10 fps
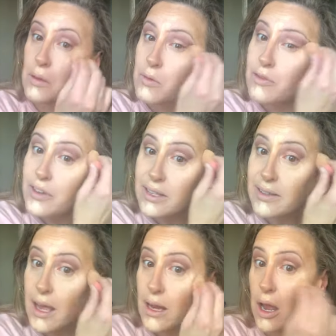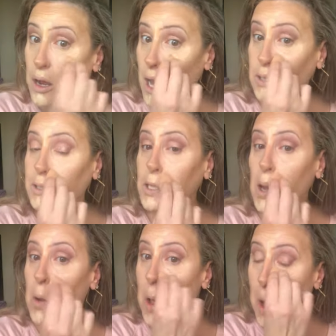We'll fix that. Okay,
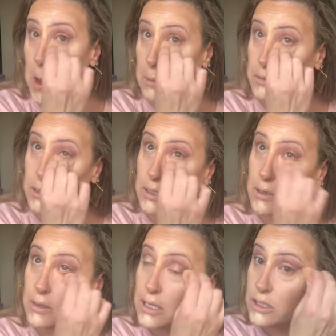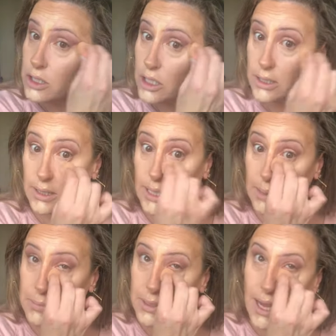so all you have to do is just
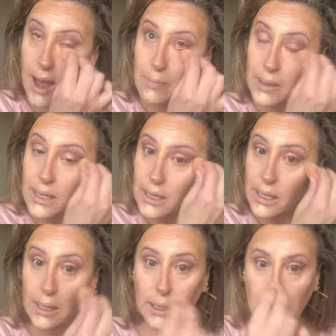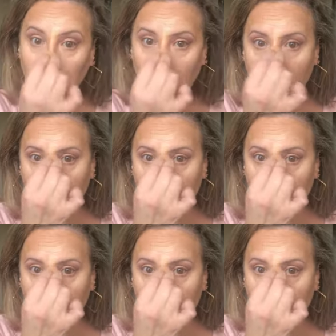keep tapping it in